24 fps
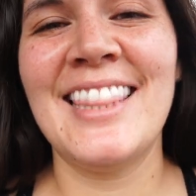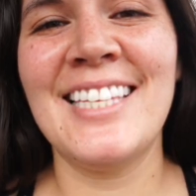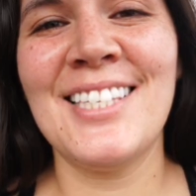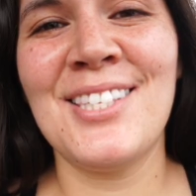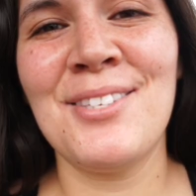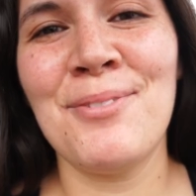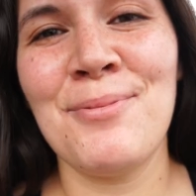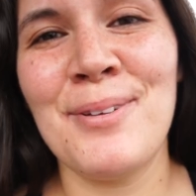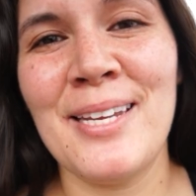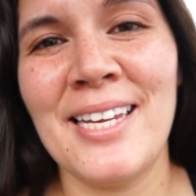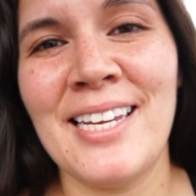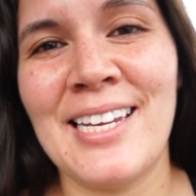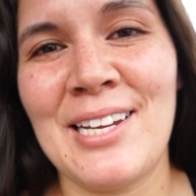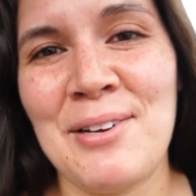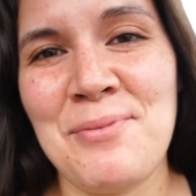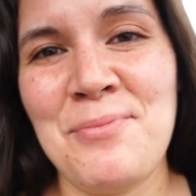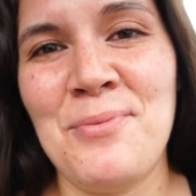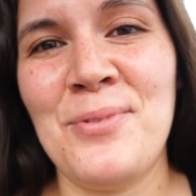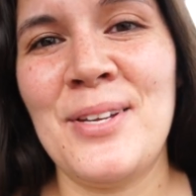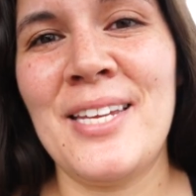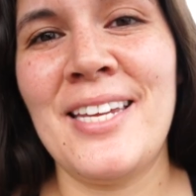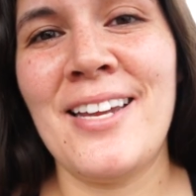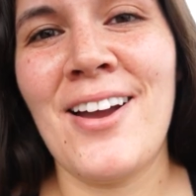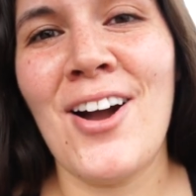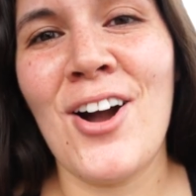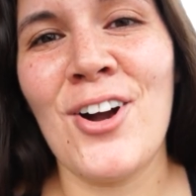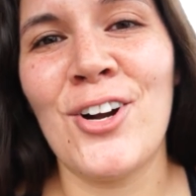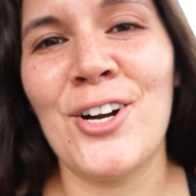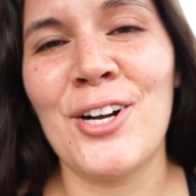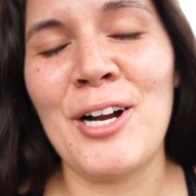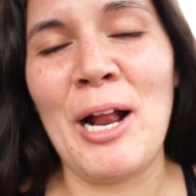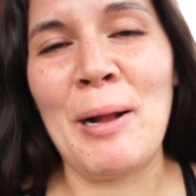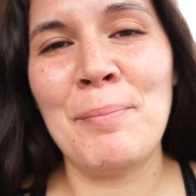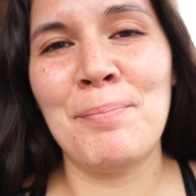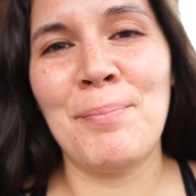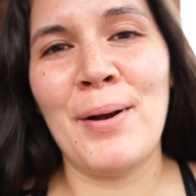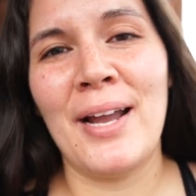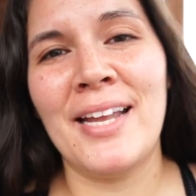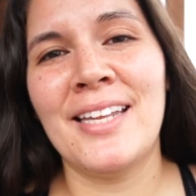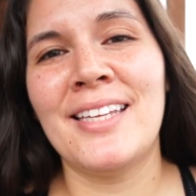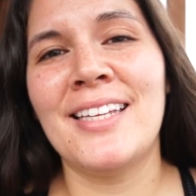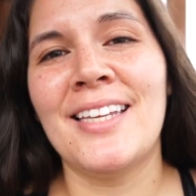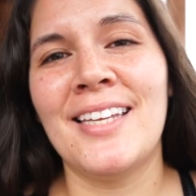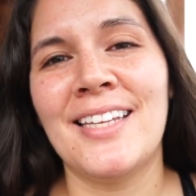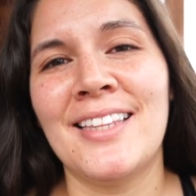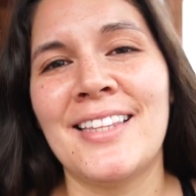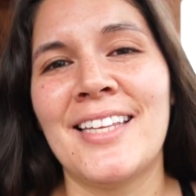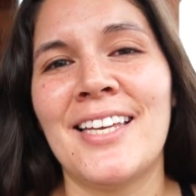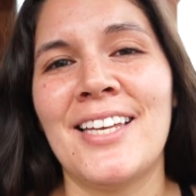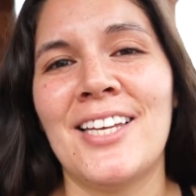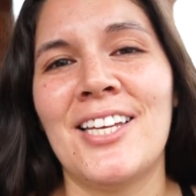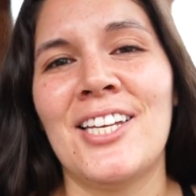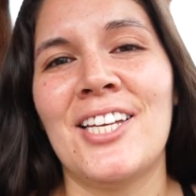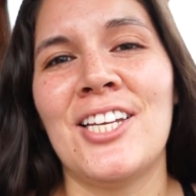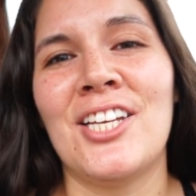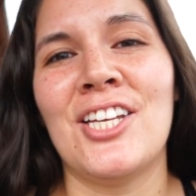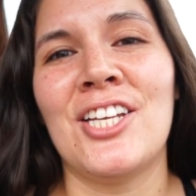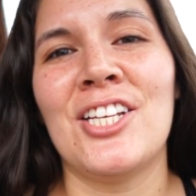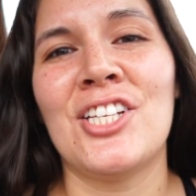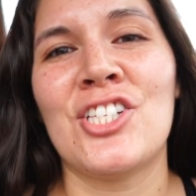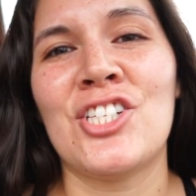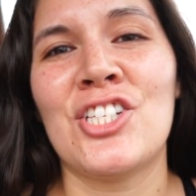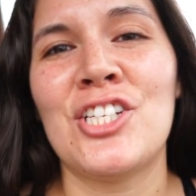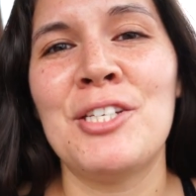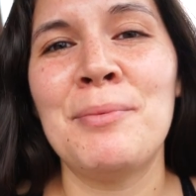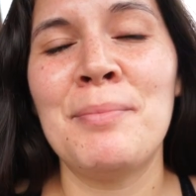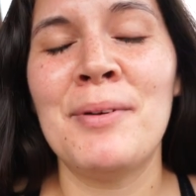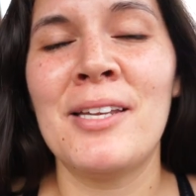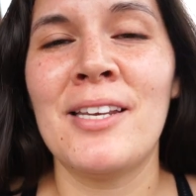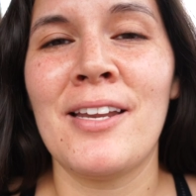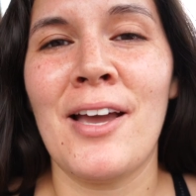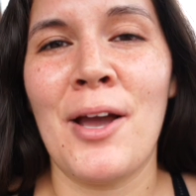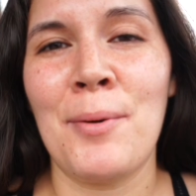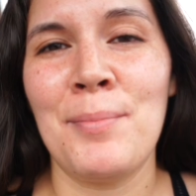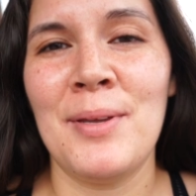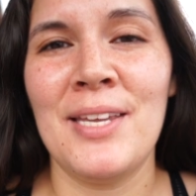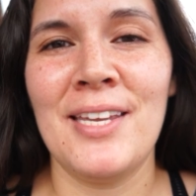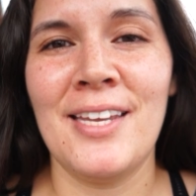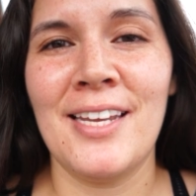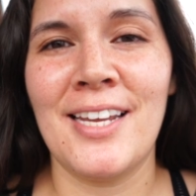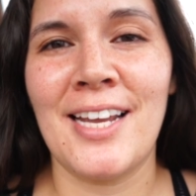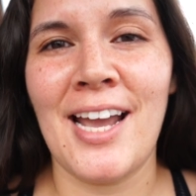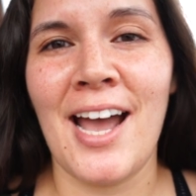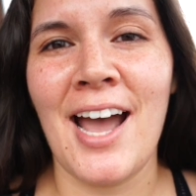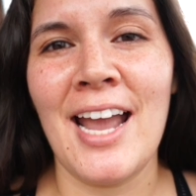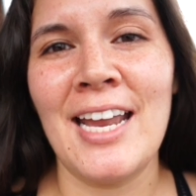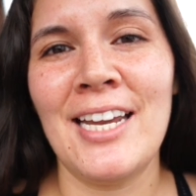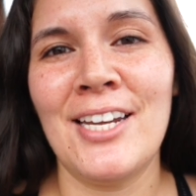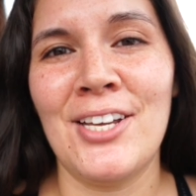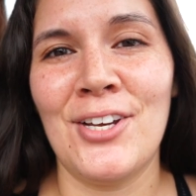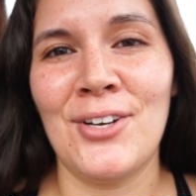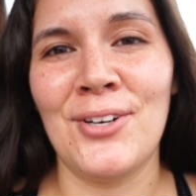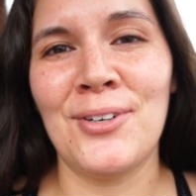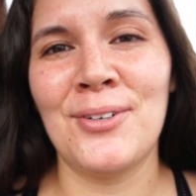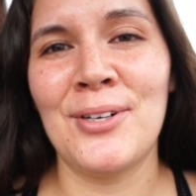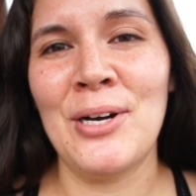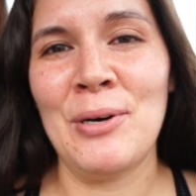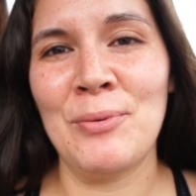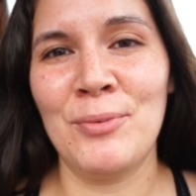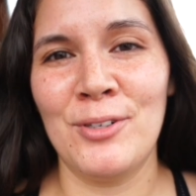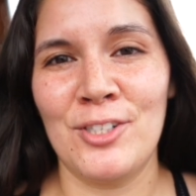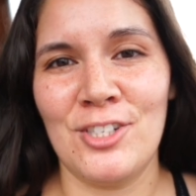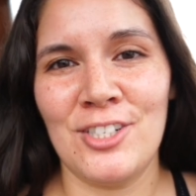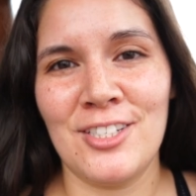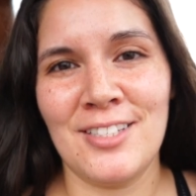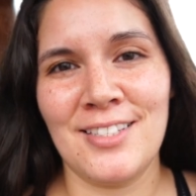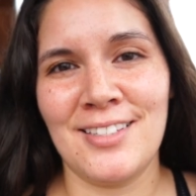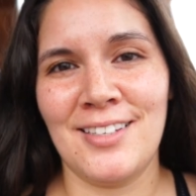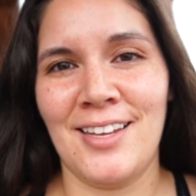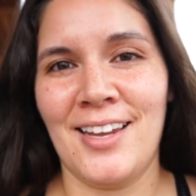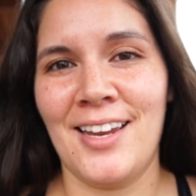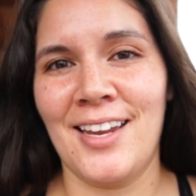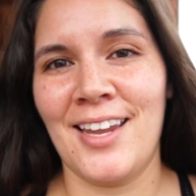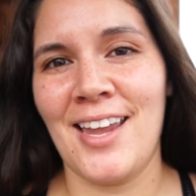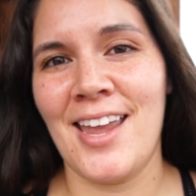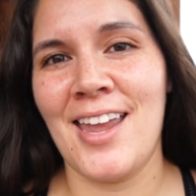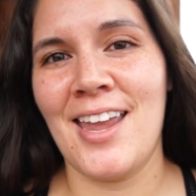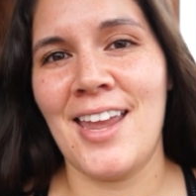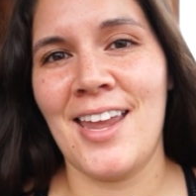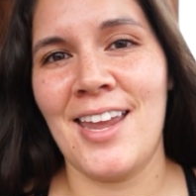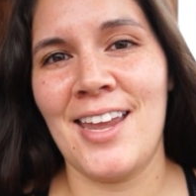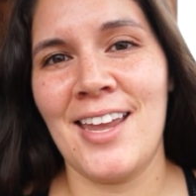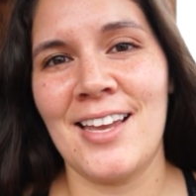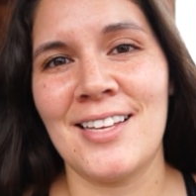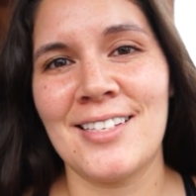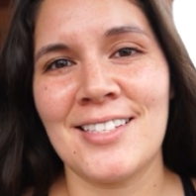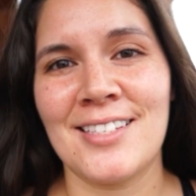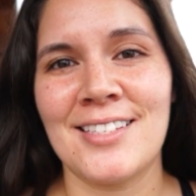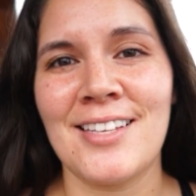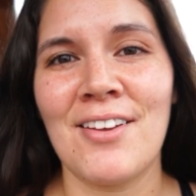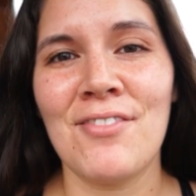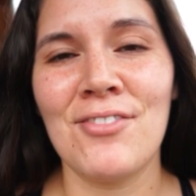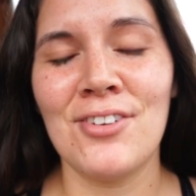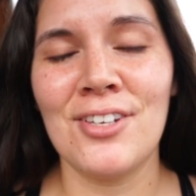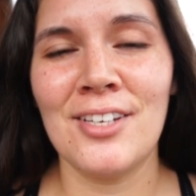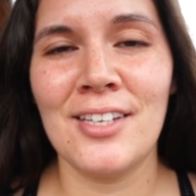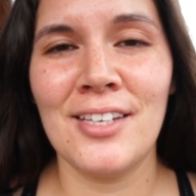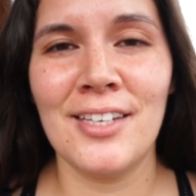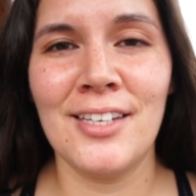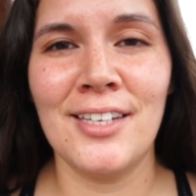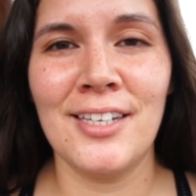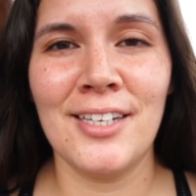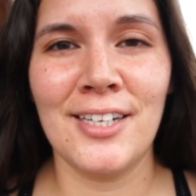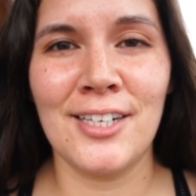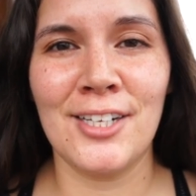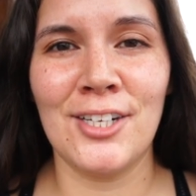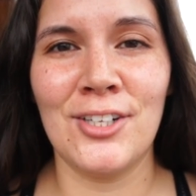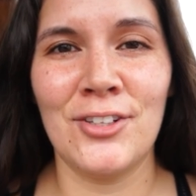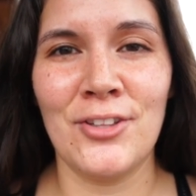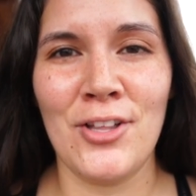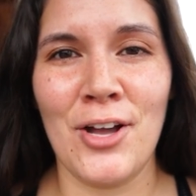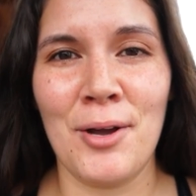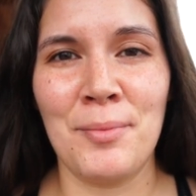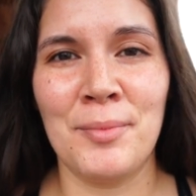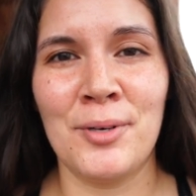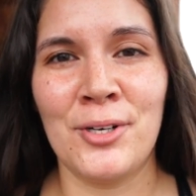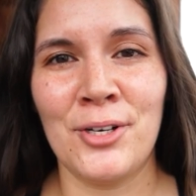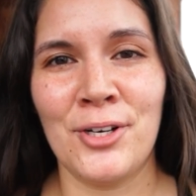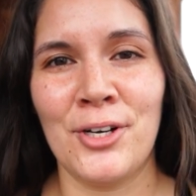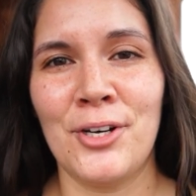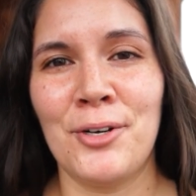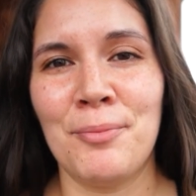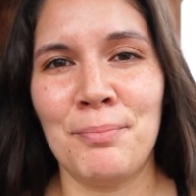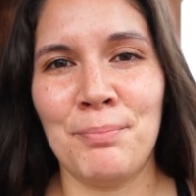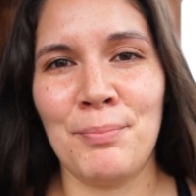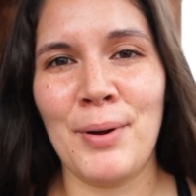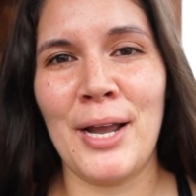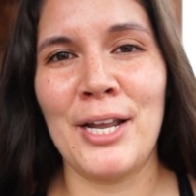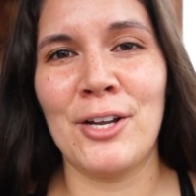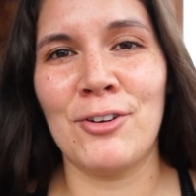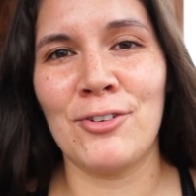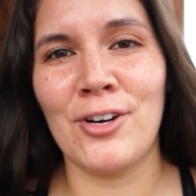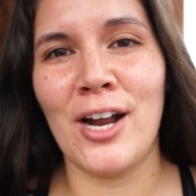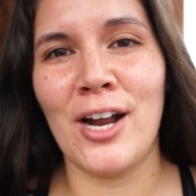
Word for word: This week we are biking the Shimanami Kaido, which is like a 70 kilometer bike